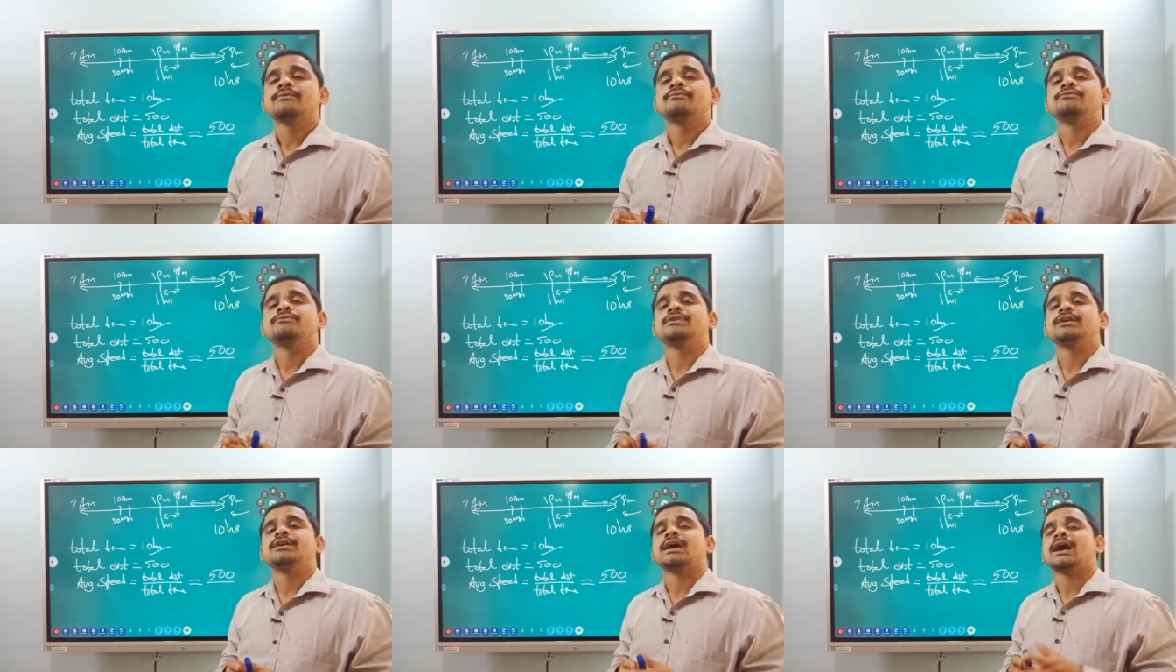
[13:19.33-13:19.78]

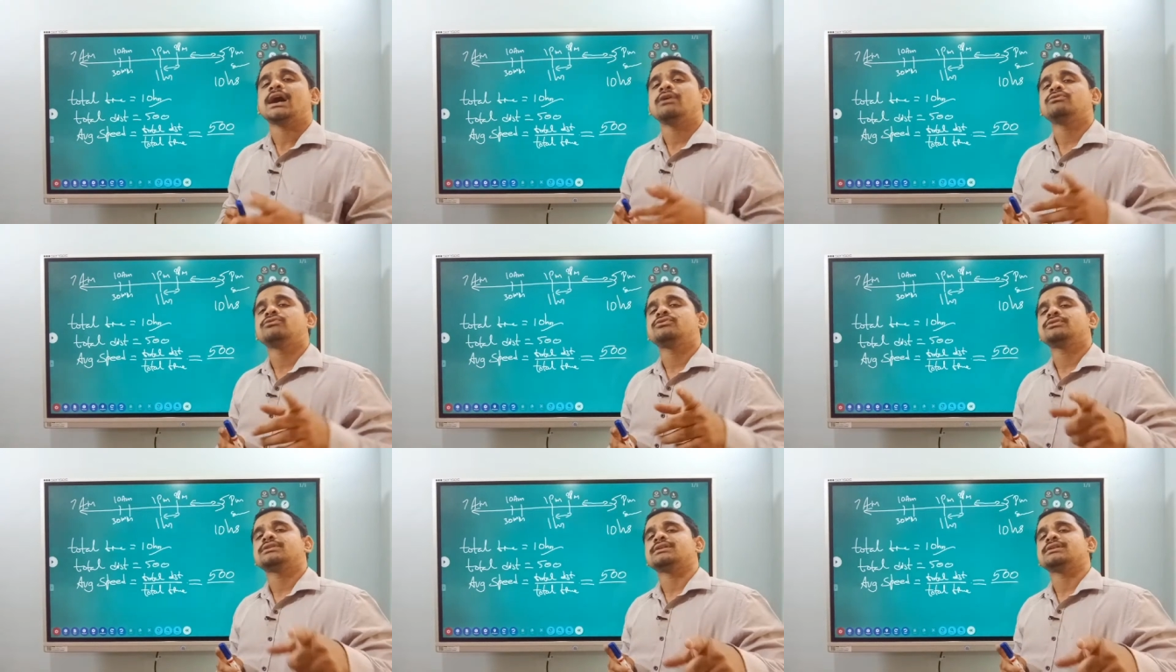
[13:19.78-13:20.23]
we
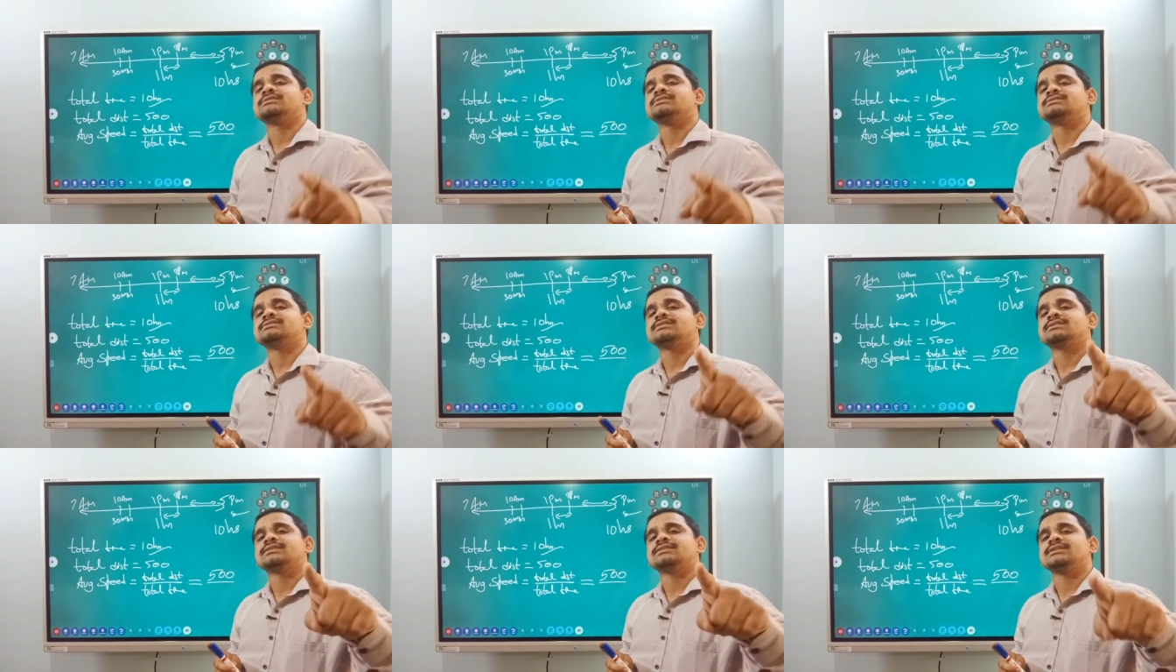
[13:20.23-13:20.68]
have to
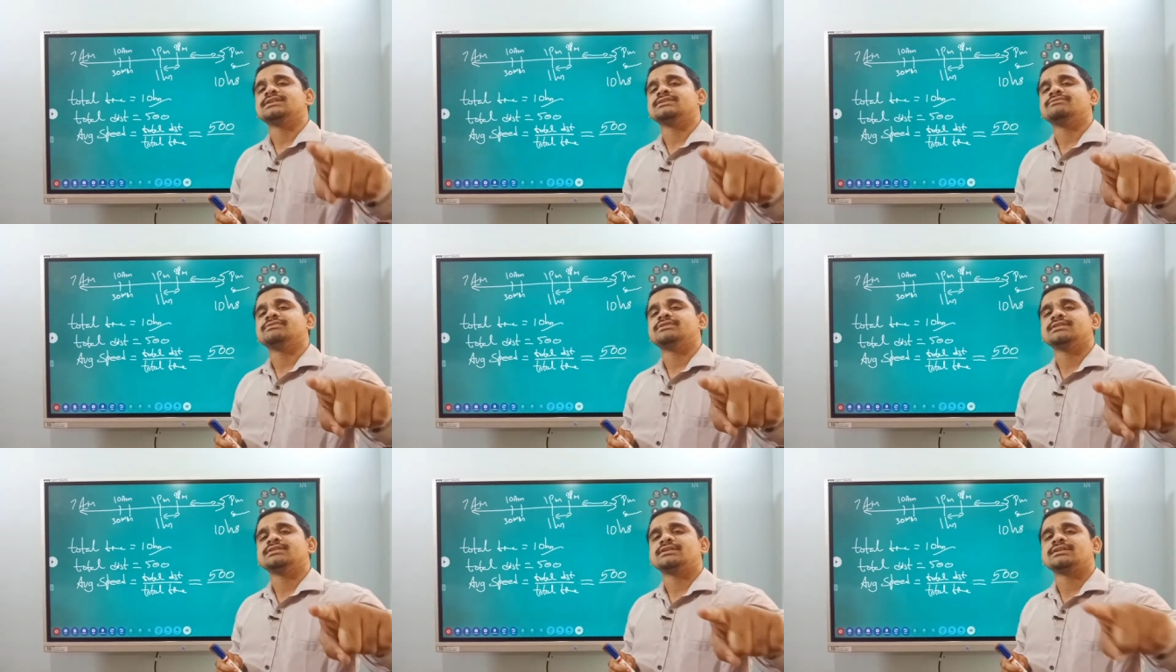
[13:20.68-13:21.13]
consider
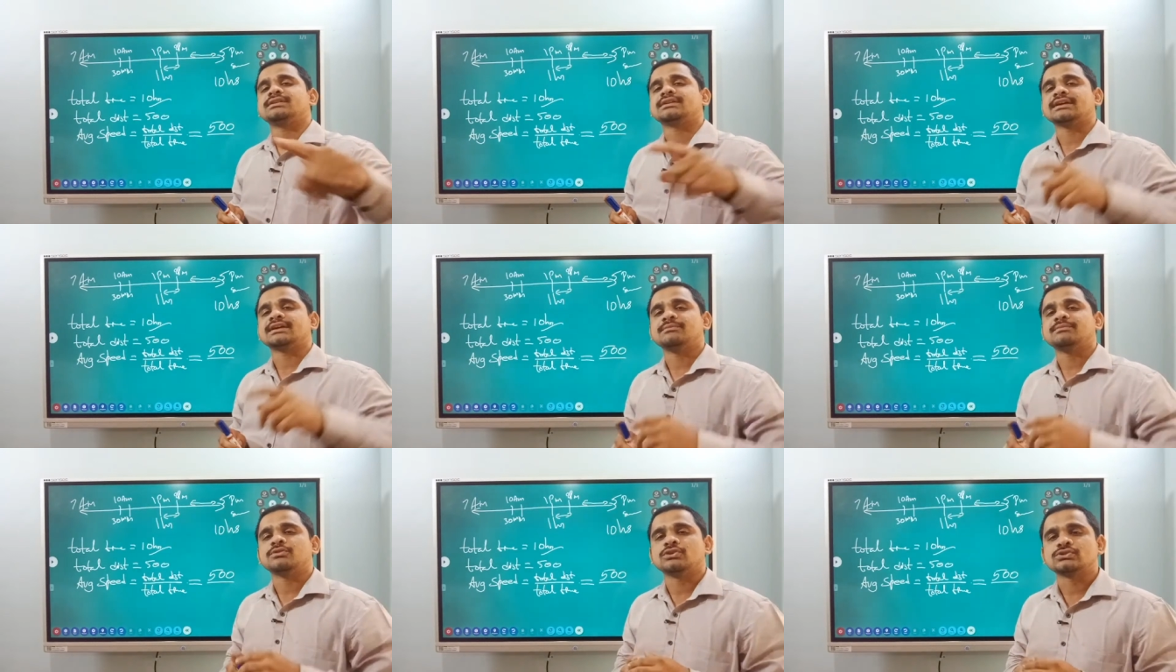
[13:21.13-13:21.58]
even that
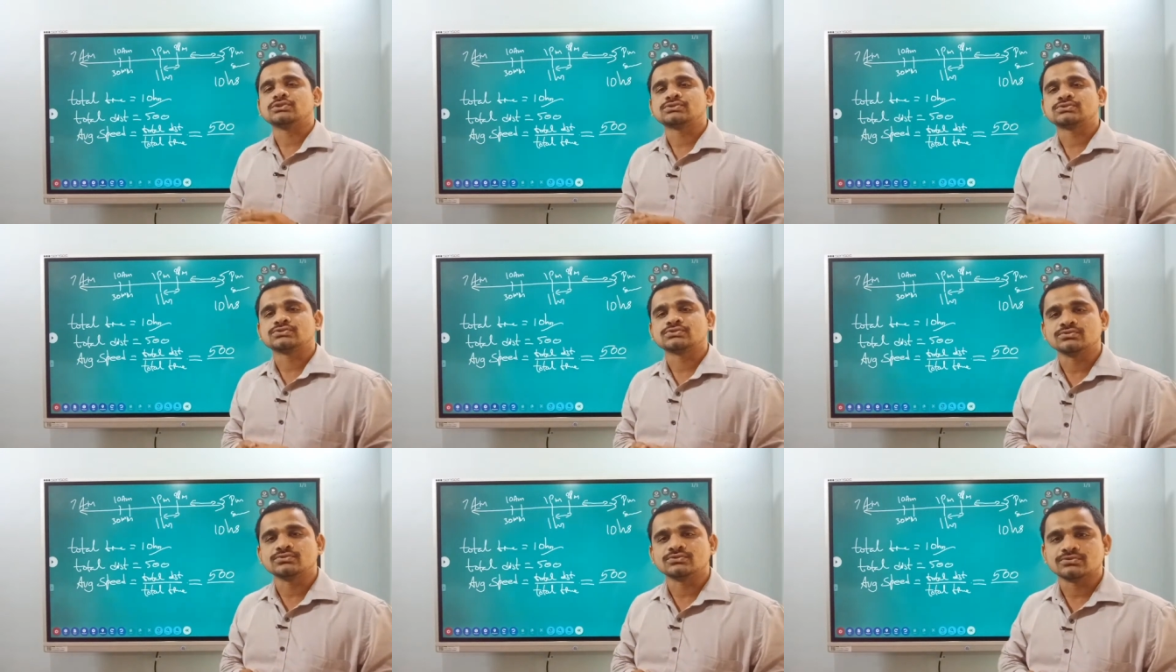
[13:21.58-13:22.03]
time
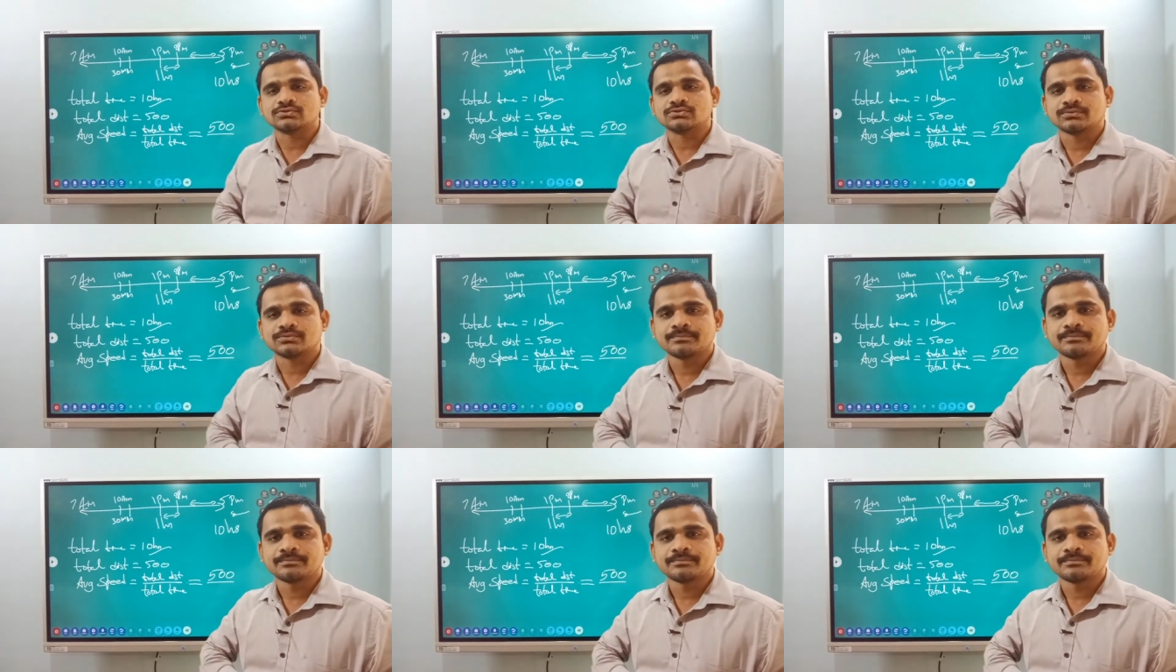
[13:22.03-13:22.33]
also.